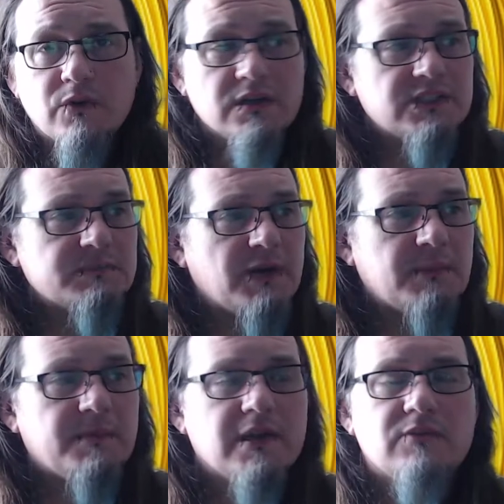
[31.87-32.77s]
thought I'd just put
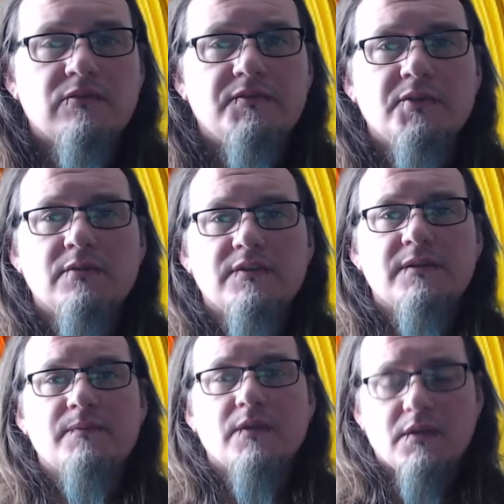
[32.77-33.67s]
up a little review of
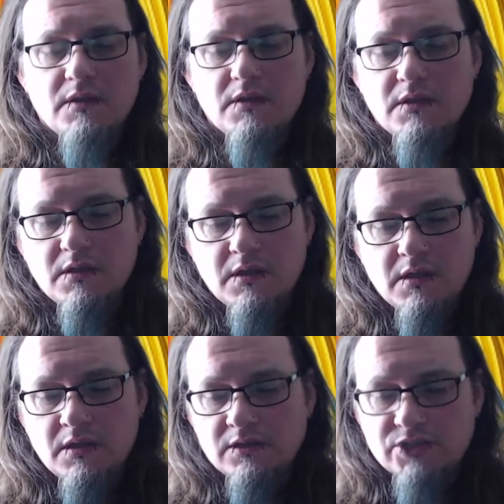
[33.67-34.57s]
it.
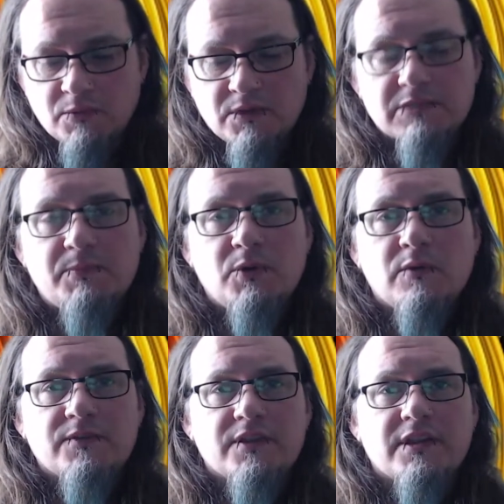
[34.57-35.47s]
Show my
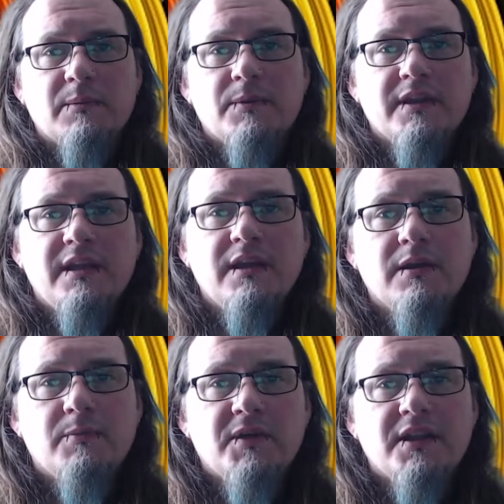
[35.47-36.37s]
support to the company,
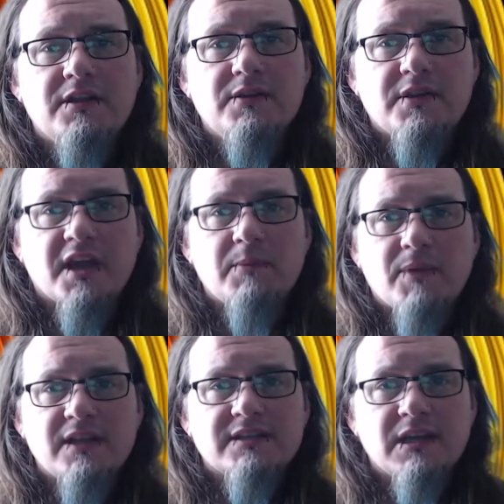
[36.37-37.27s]
being a UK
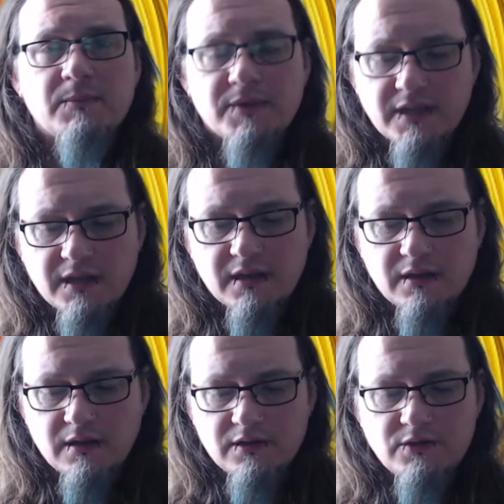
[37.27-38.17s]
based company and
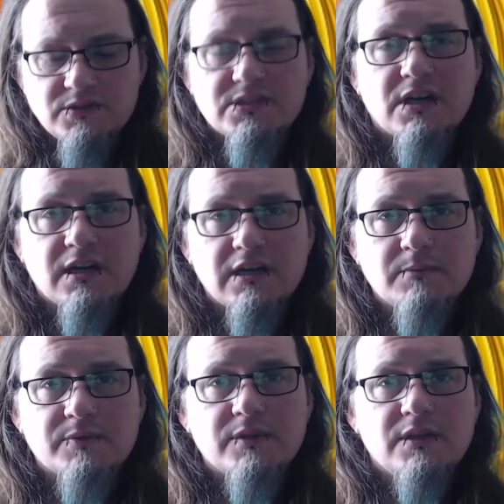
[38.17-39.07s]
a, a new
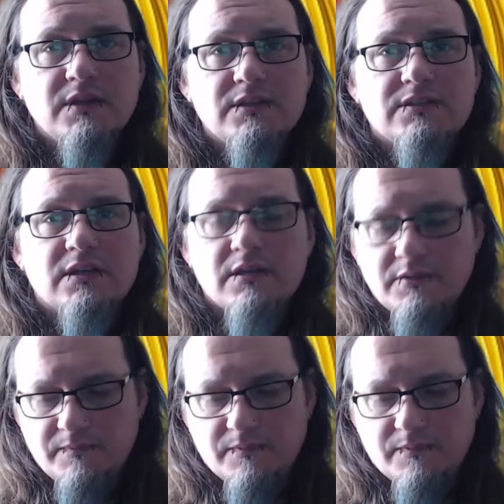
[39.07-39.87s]
startup. So